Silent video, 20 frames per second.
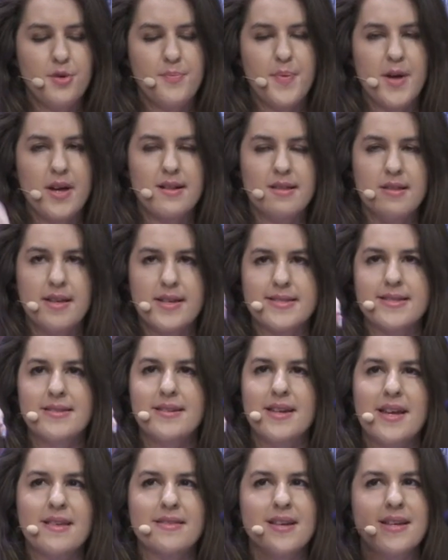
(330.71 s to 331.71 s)
you pick
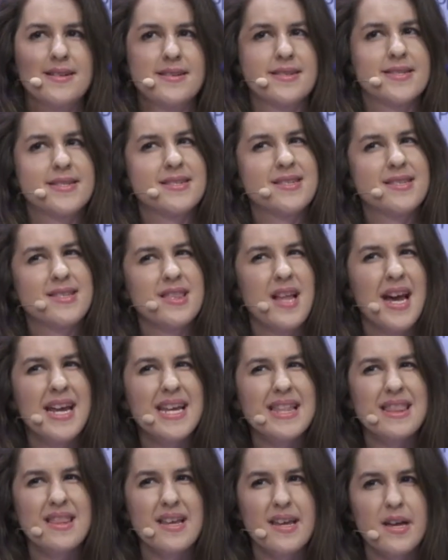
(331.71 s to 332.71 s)
listening that is
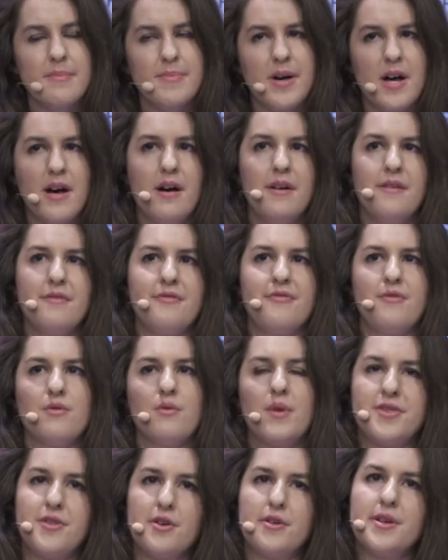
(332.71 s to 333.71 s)
slightly above
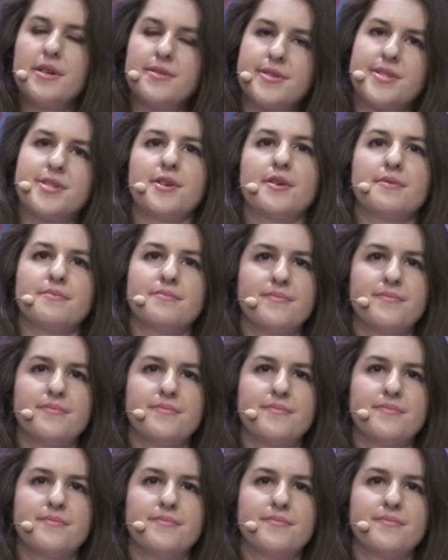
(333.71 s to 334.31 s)
what they're used to.